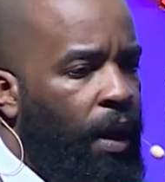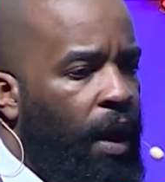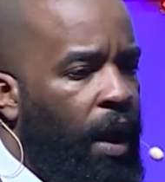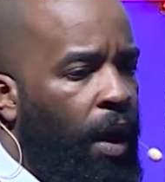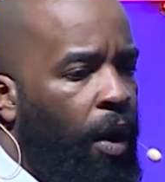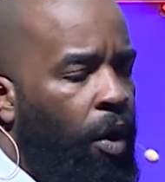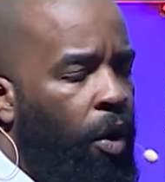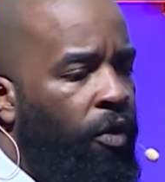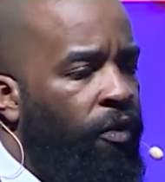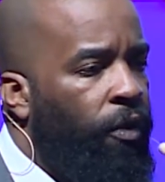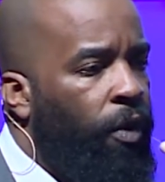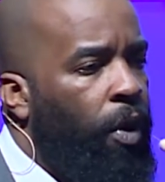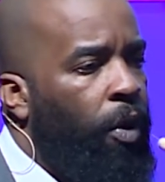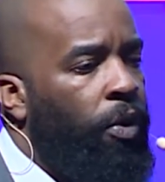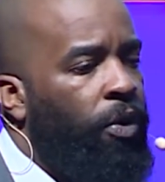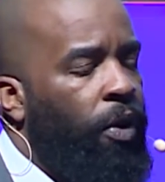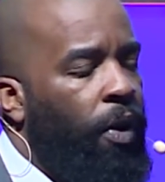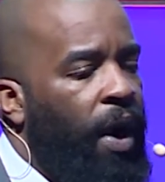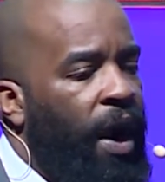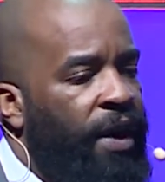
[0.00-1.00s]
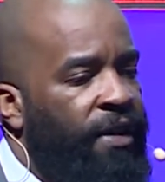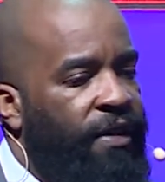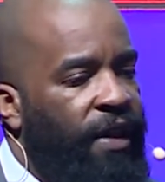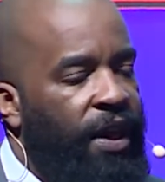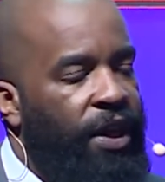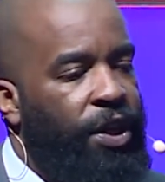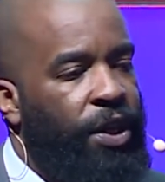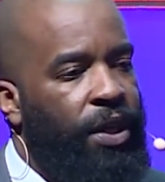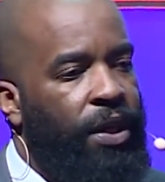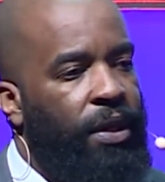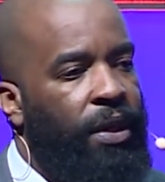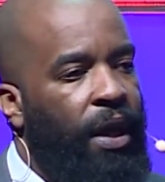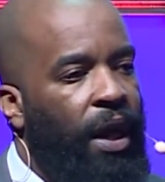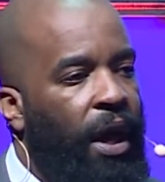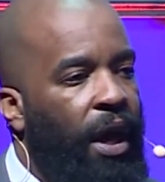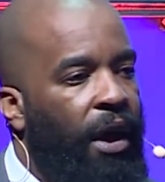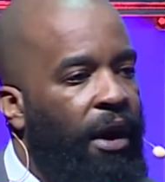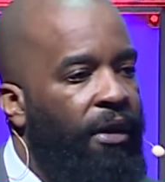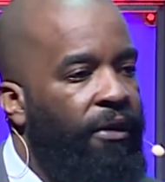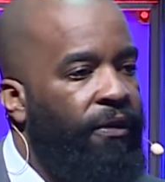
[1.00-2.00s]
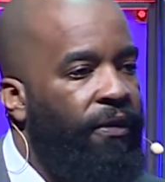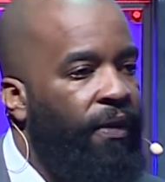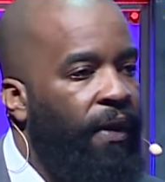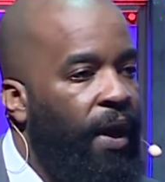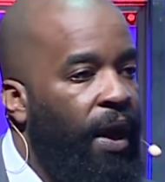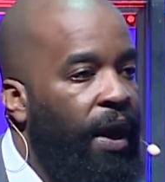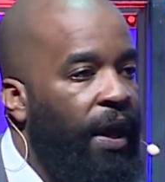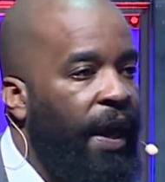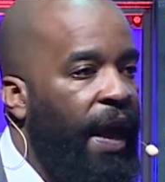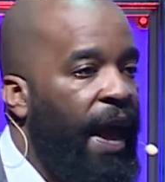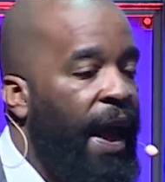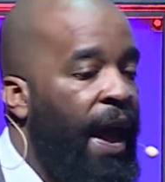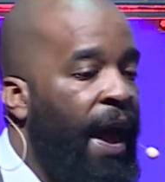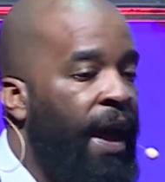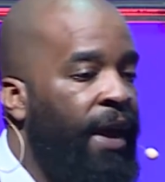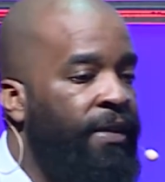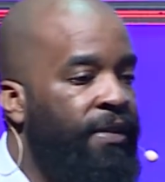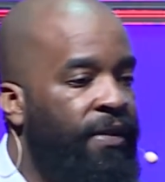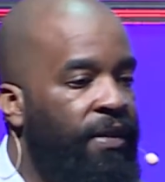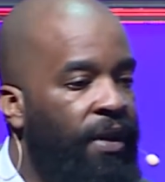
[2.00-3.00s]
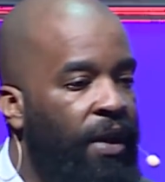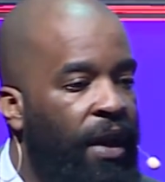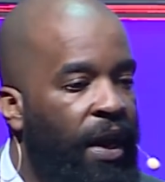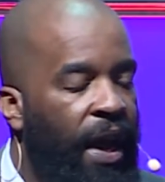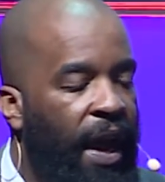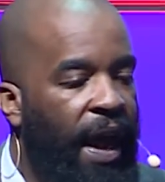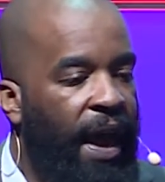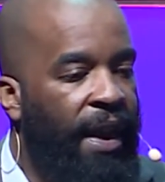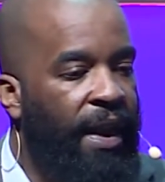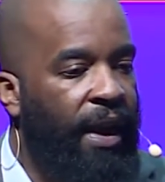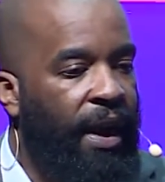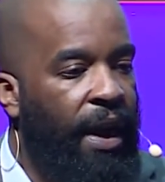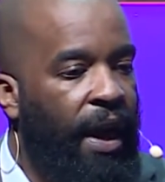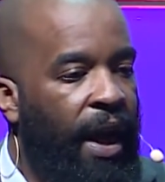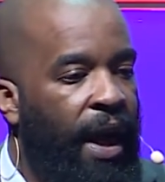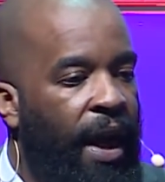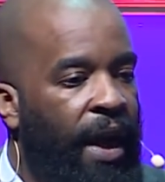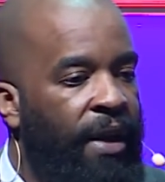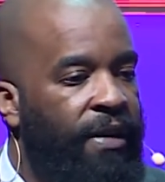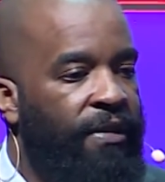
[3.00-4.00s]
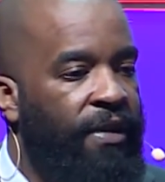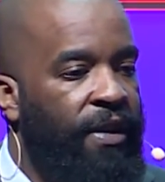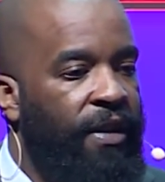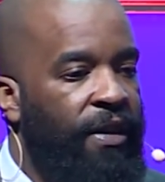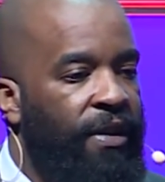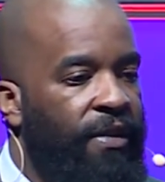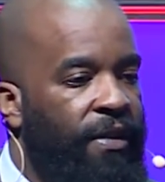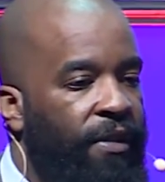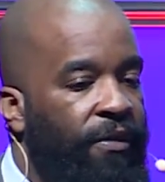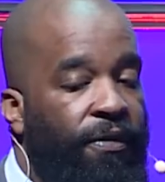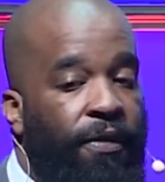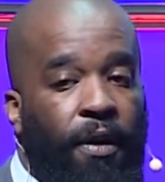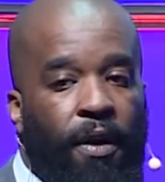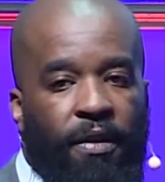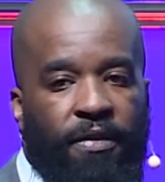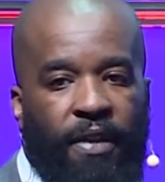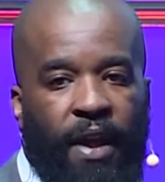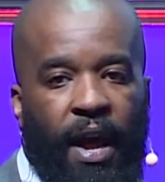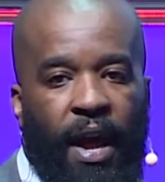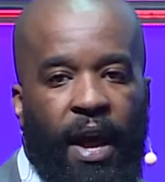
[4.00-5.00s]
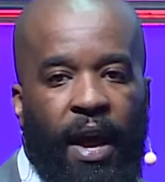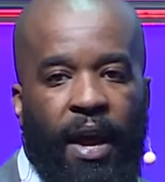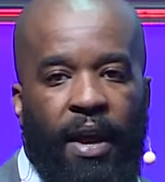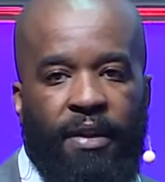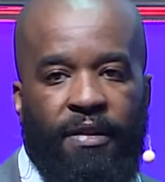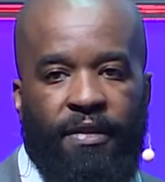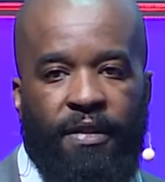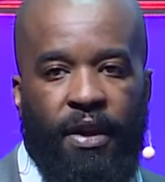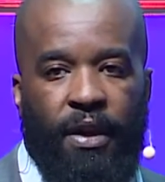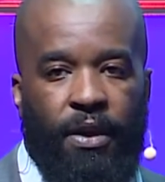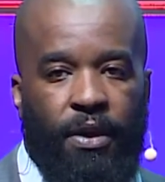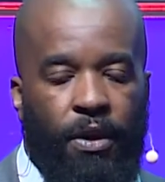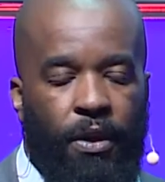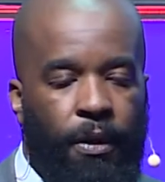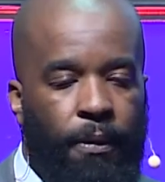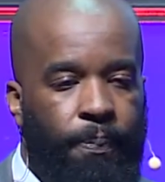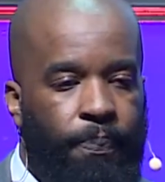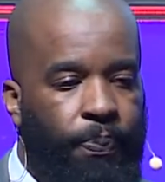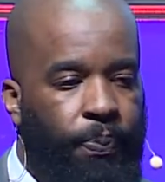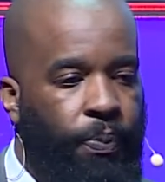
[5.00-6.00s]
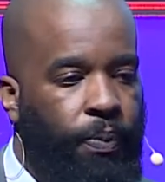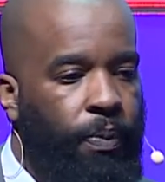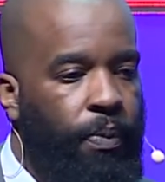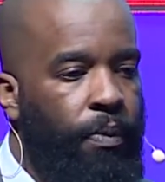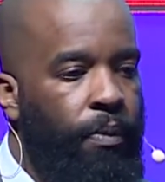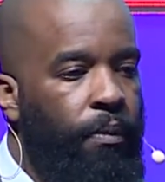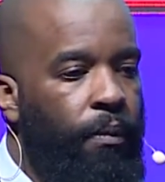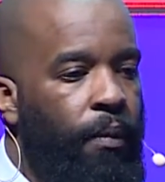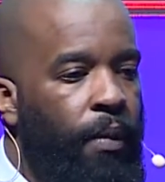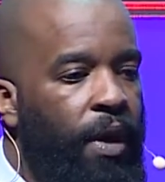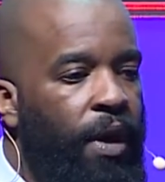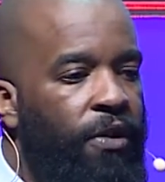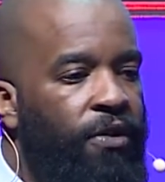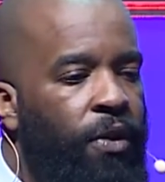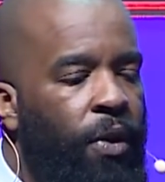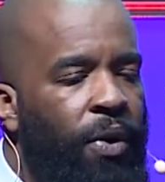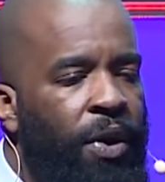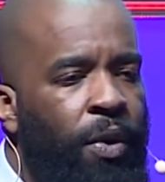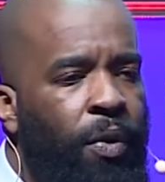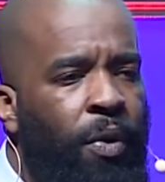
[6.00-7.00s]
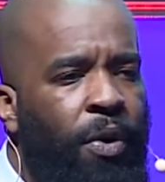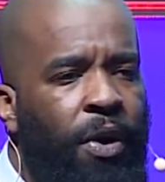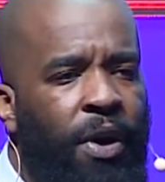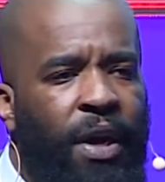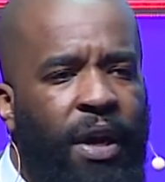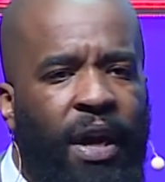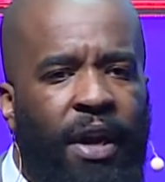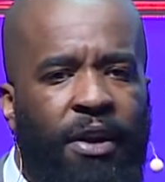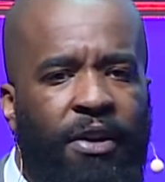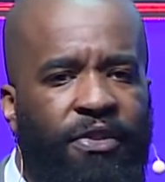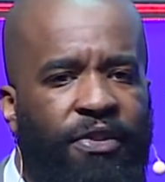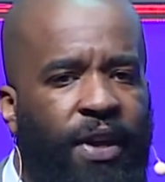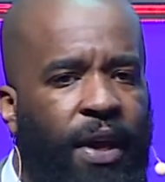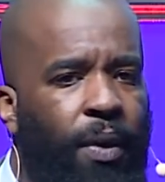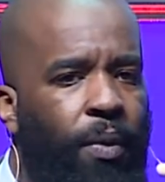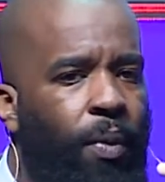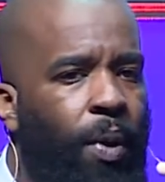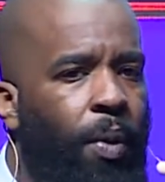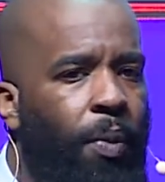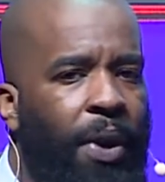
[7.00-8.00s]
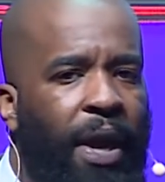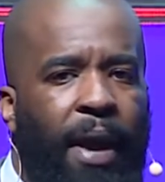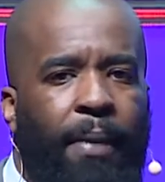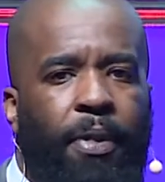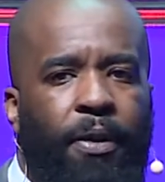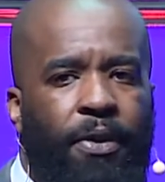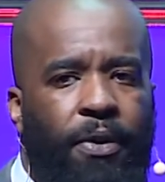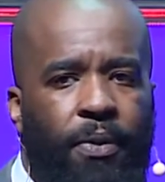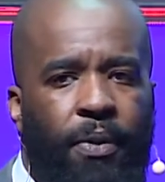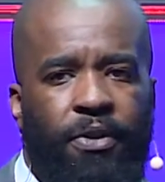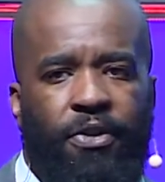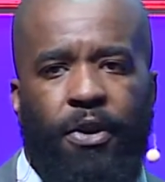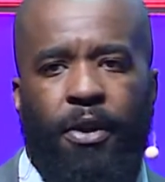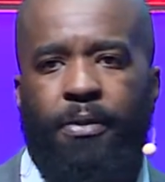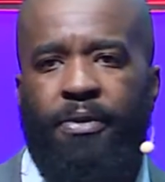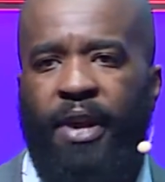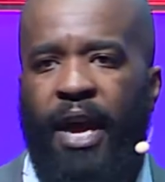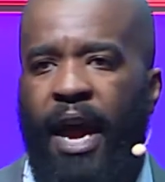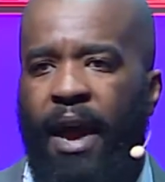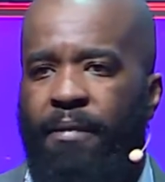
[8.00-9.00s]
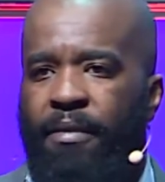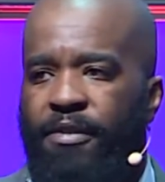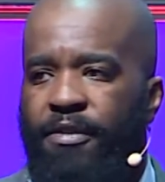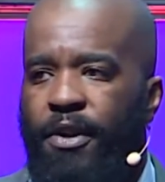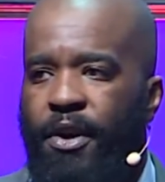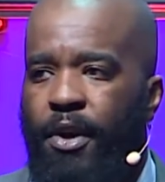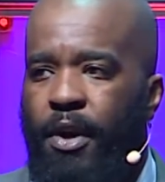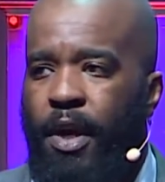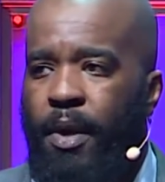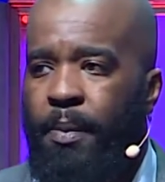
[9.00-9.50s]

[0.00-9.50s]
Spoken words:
over-odorization of gas, and the cause is a false high signal. So in order to understand what we have to do in terms of adversary